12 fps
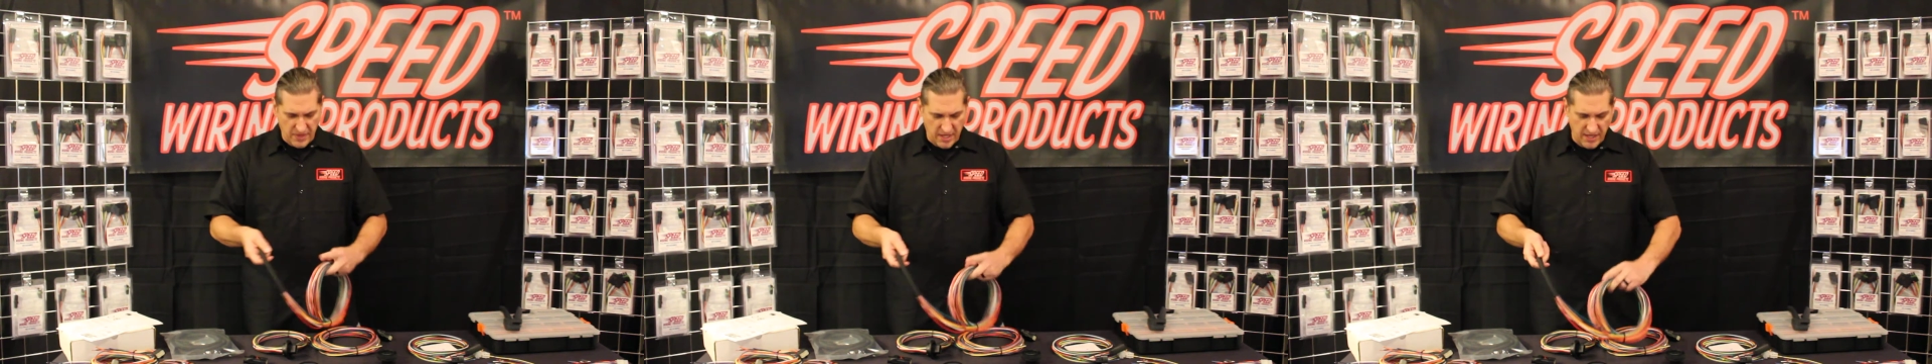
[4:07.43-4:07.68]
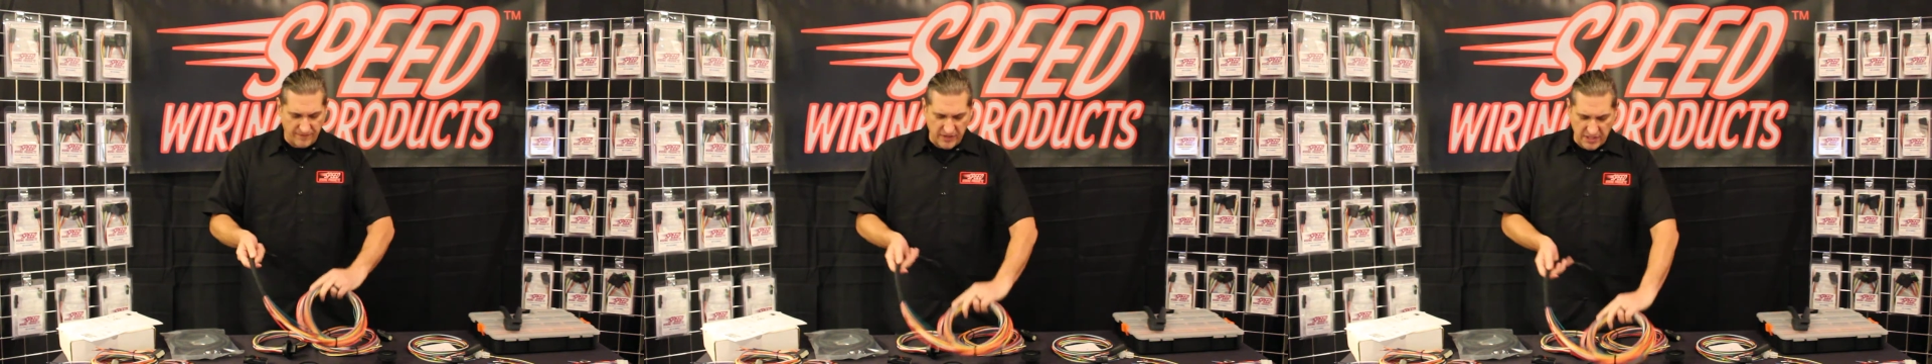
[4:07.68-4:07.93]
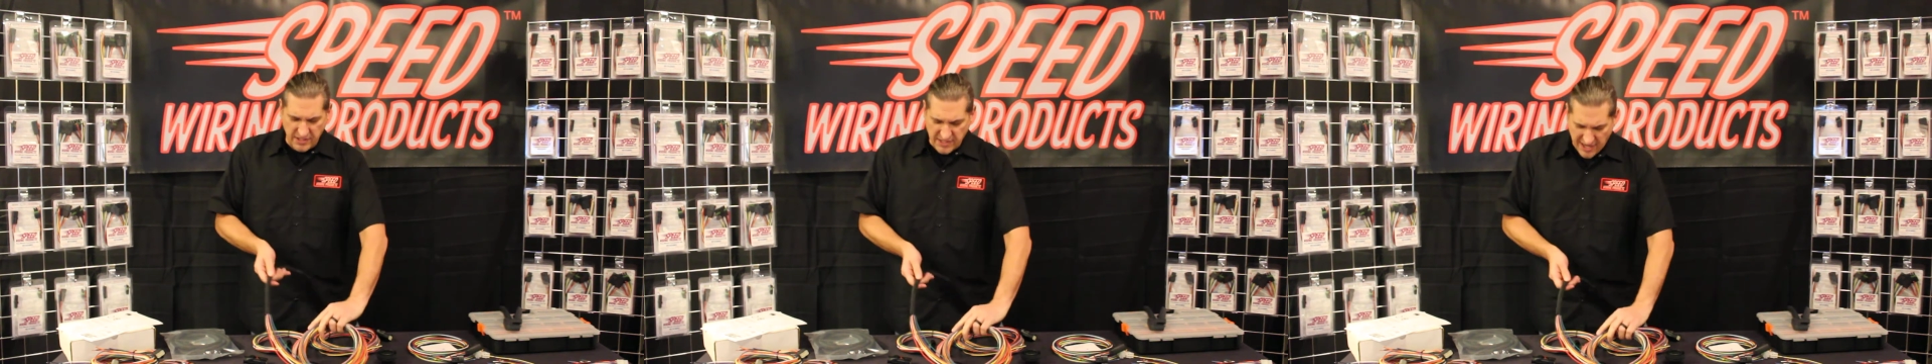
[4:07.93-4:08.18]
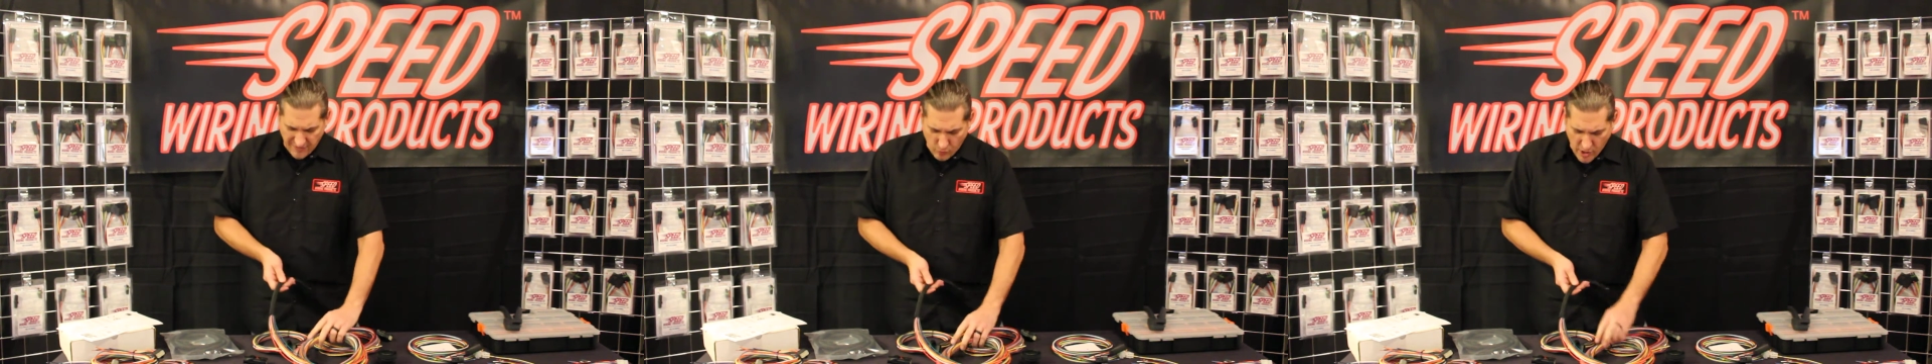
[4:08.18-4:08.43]
If you need to
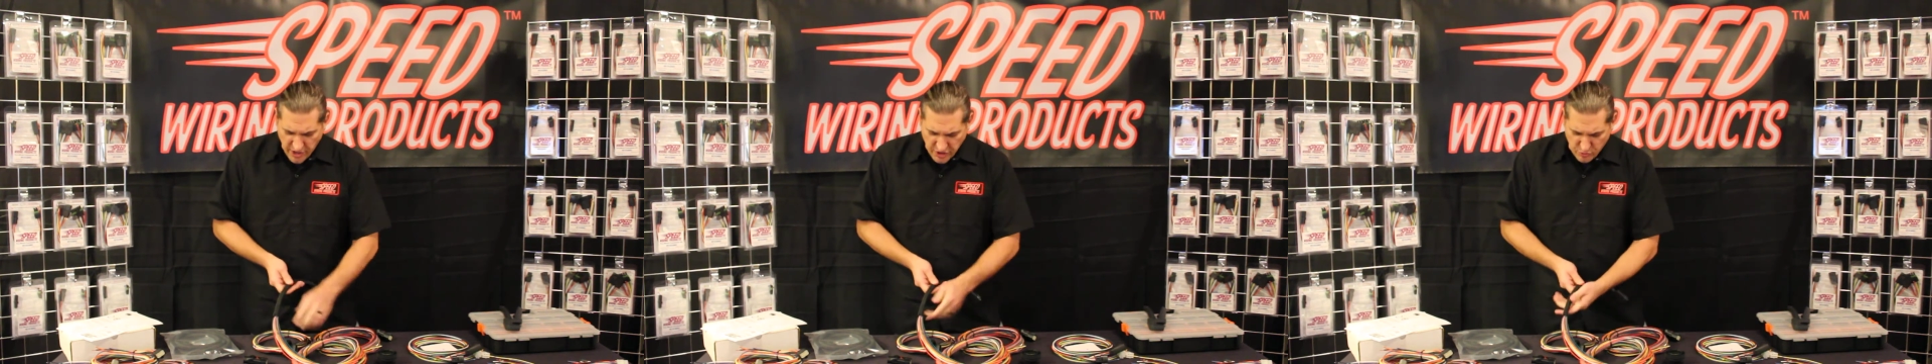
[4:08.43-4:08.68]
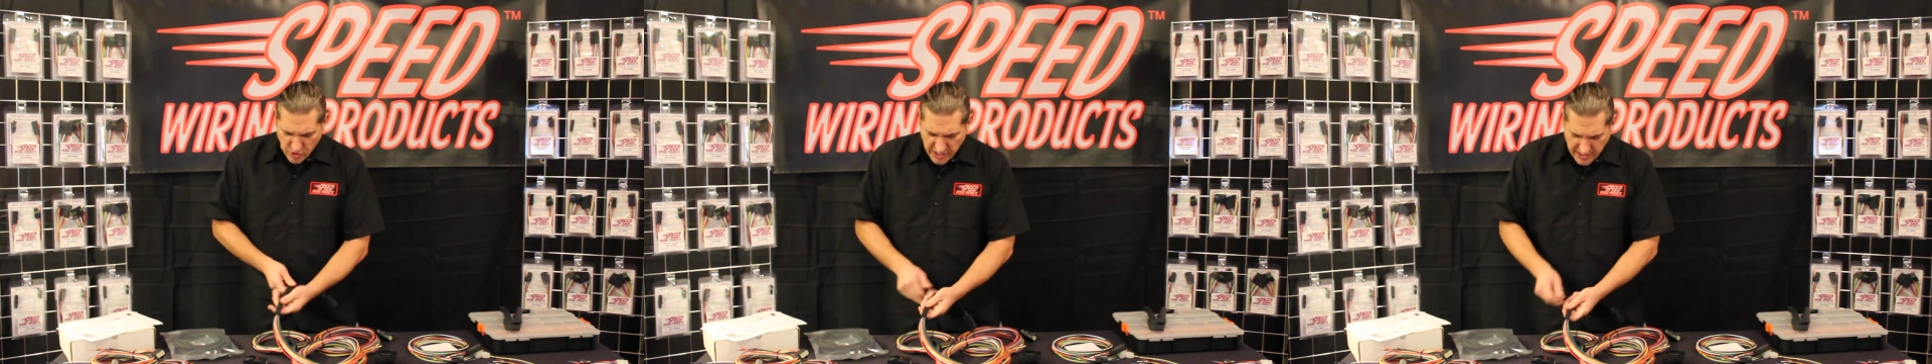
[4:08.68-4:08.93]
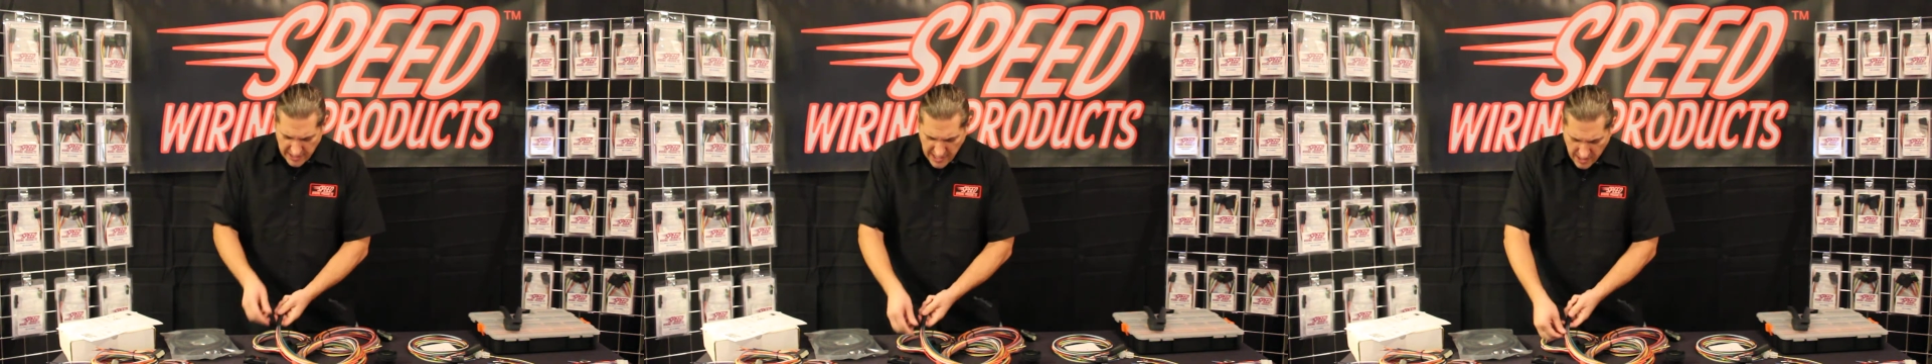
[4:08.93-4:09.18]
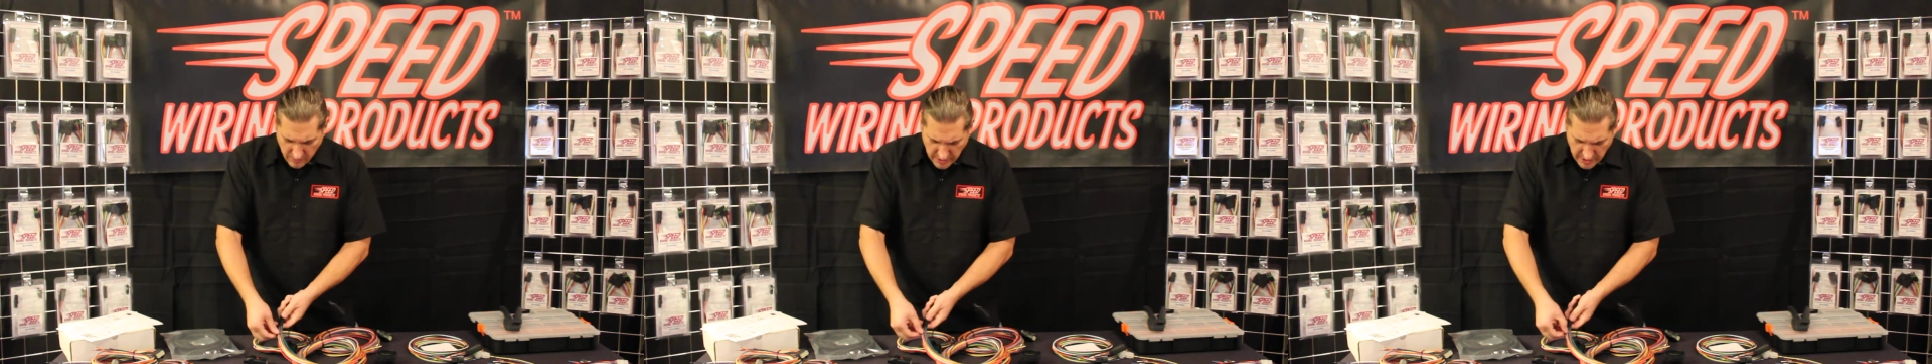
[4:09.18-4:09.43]
have wires breaking
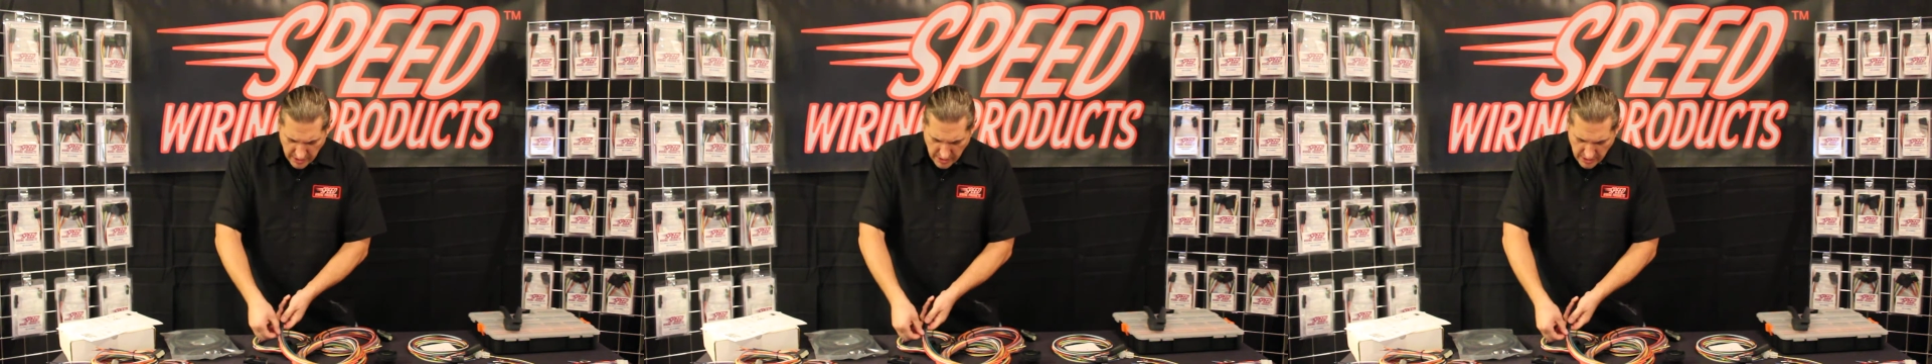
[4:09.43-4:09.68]
out,